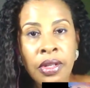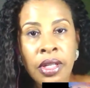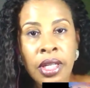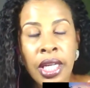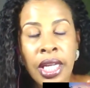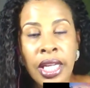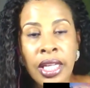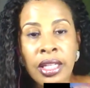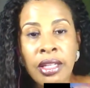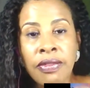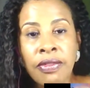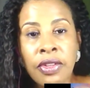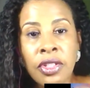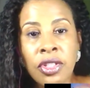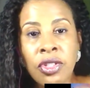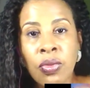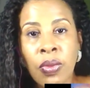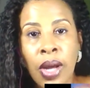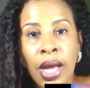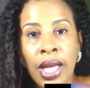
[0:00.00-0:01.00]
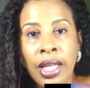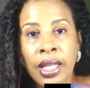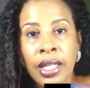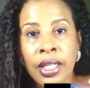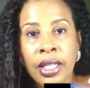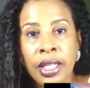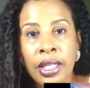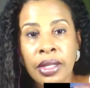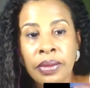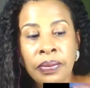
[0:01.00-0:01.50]

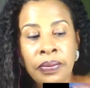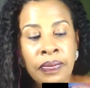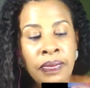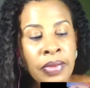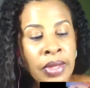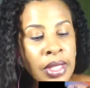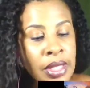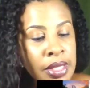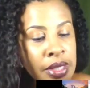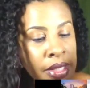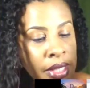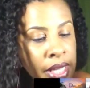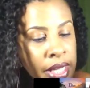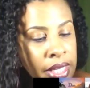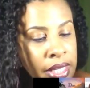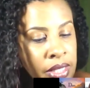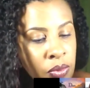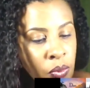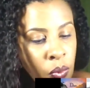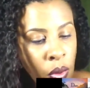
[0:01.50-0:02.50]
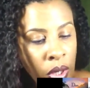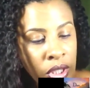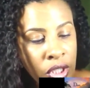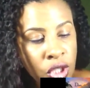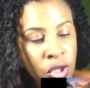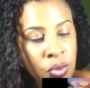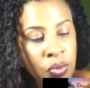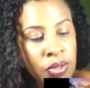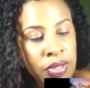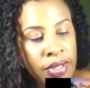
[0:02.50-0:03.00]
individuality says what
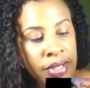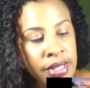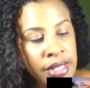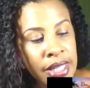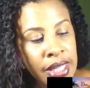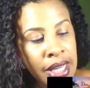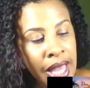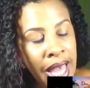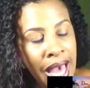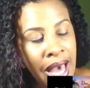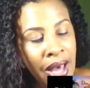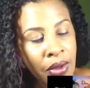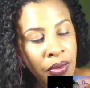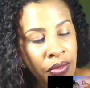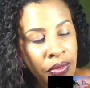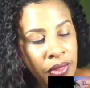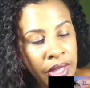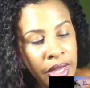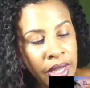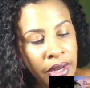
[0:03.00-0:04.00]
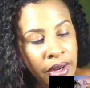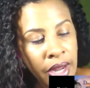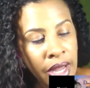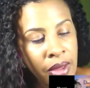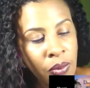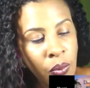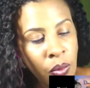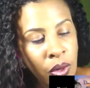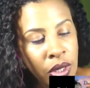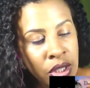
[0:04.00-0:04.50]
you see out there
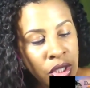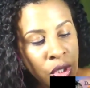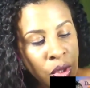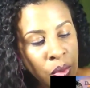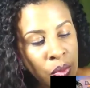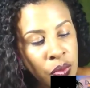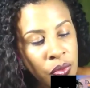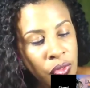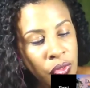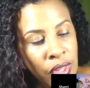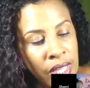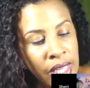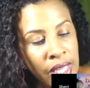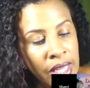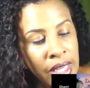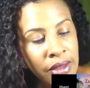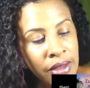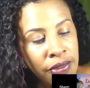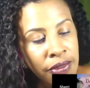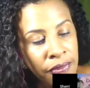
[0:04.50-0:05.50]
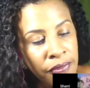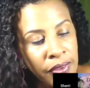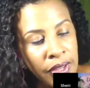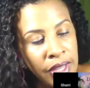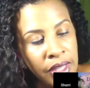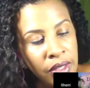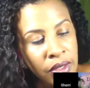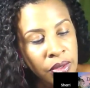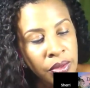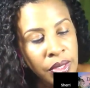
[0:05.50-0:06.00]
and what you think,
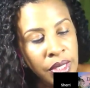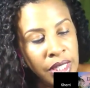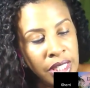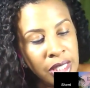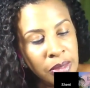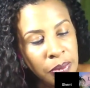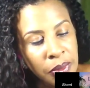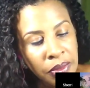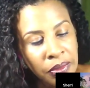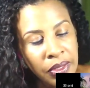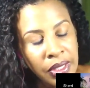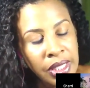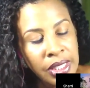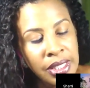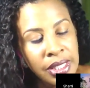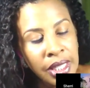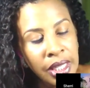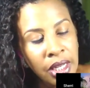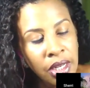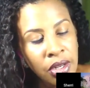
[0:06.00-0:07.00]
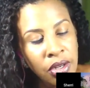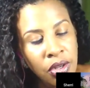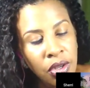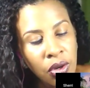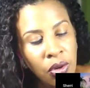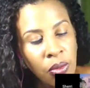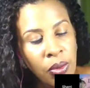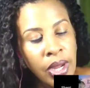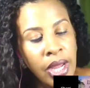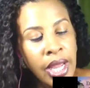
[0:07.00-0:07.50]
feel, experience, and
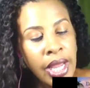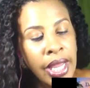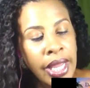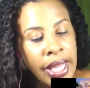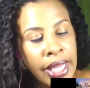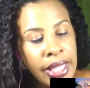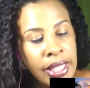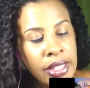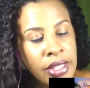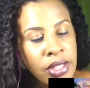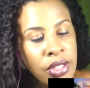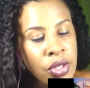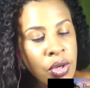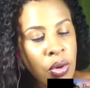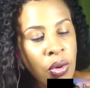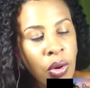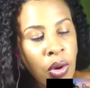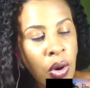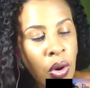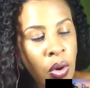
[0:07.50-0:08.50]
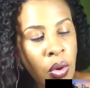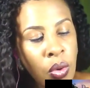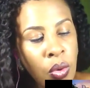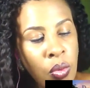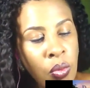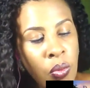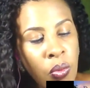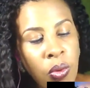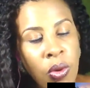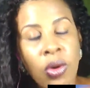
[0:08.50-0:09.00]
know is your
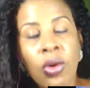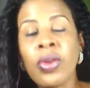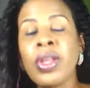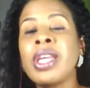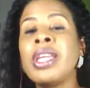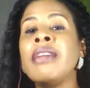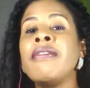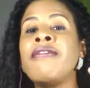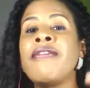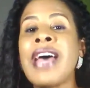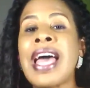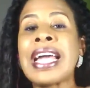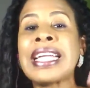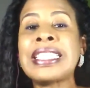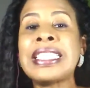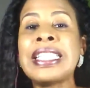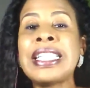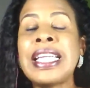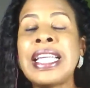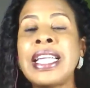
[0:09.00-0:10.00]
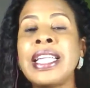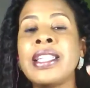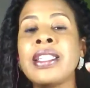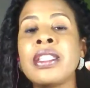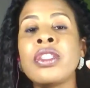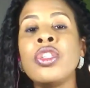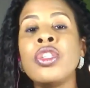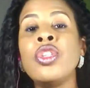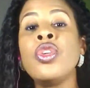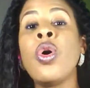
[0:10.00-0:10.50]
own world. In fact, it
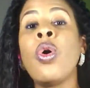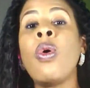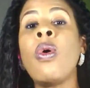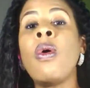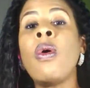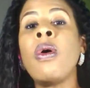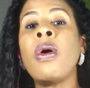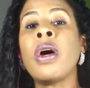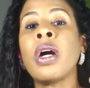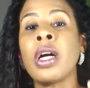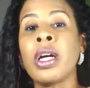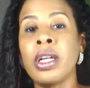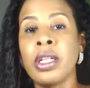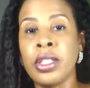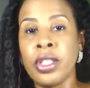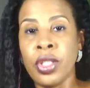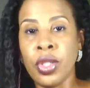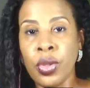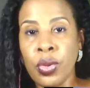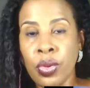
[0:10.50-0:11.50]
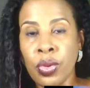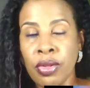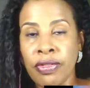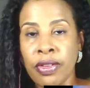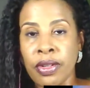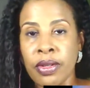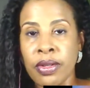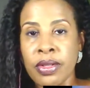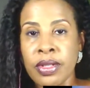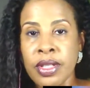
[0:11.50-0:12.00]
is your
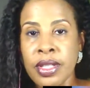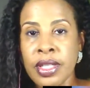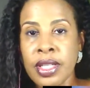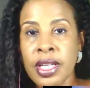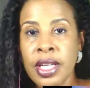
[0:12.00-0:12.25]
universe.